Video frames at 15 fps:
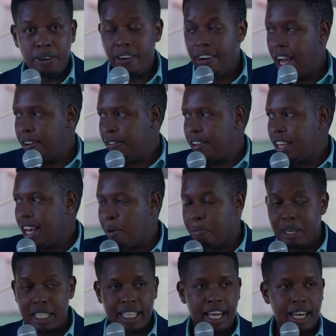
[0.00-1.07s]
we have here,
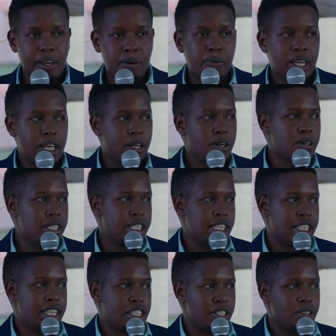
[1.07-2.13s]
basically, we do teach
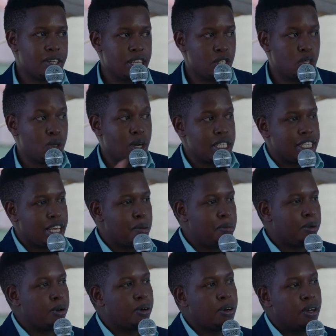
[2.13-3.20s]
the students to
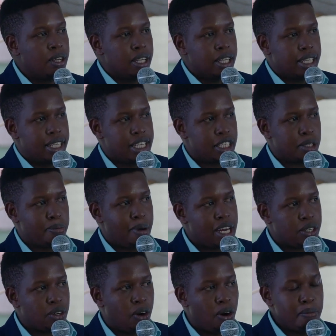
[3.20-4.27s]
assemble this smart
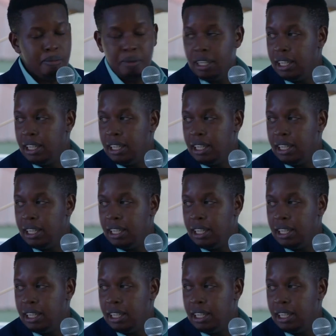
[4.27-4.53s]
home.